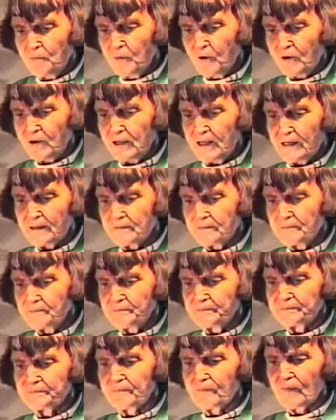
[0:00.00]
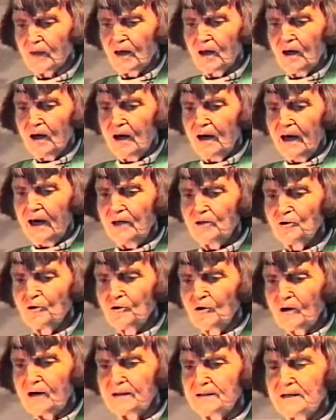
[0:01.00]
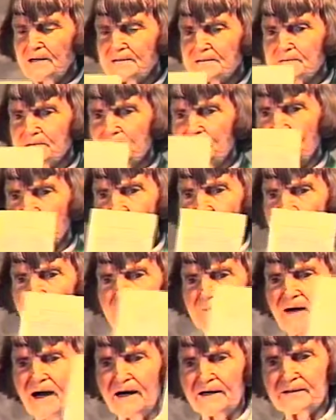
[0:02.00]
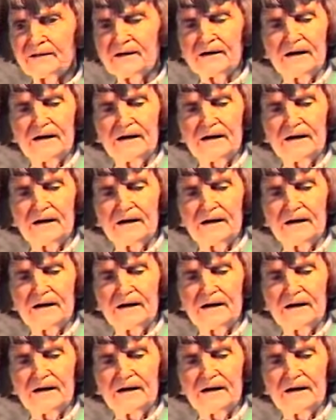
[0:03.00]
booklet and you look at this back, the